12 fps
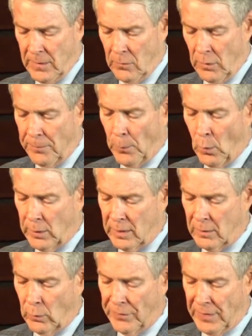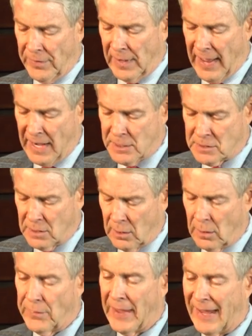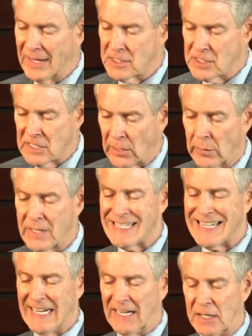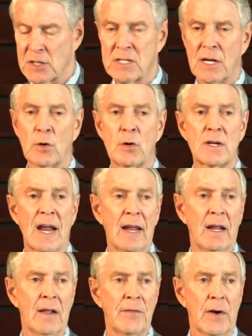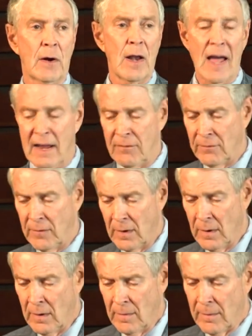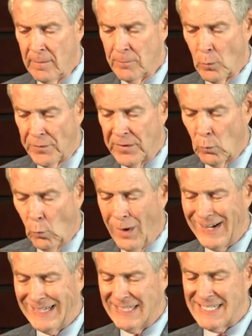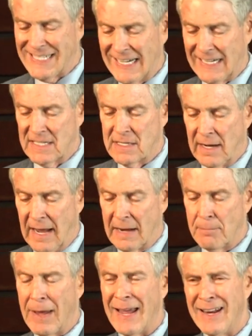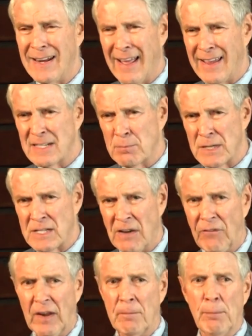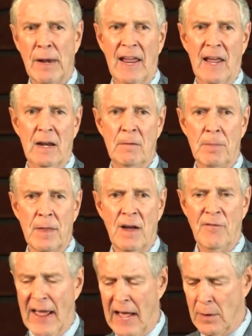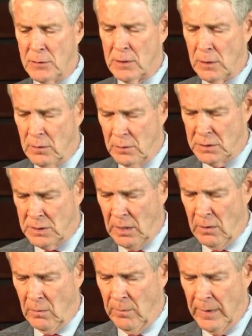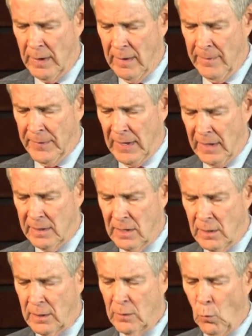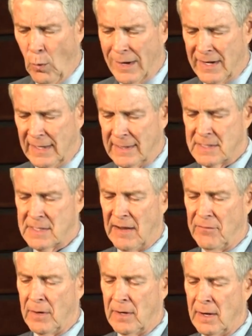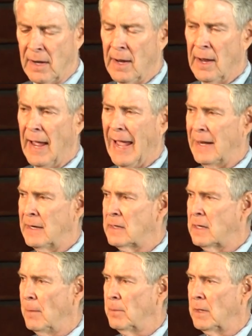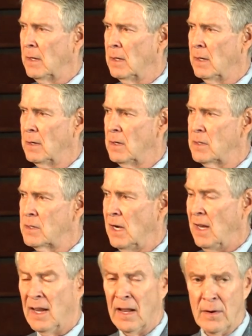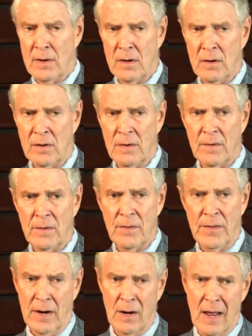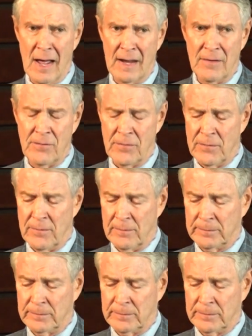reported within the last year they had seriously considered taking their life. More than 1 in 6 had made a specific plan of how to do so, and nearly 1 in 7 had attempted to end their life.